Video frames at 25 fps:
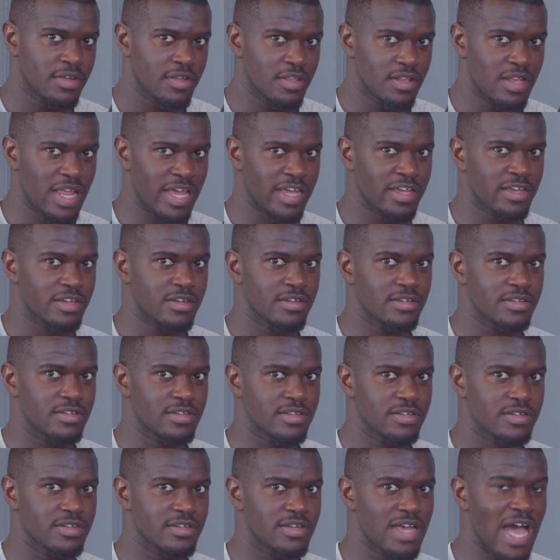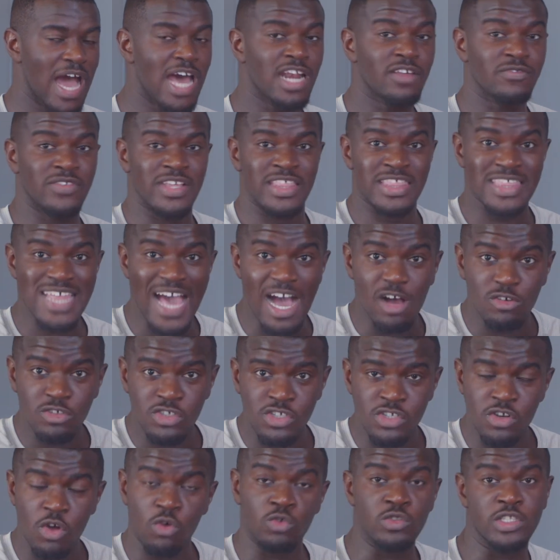Like, out of
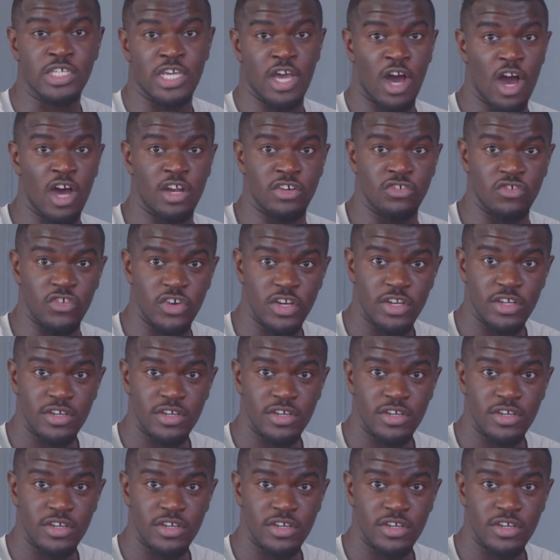1,000, only 100.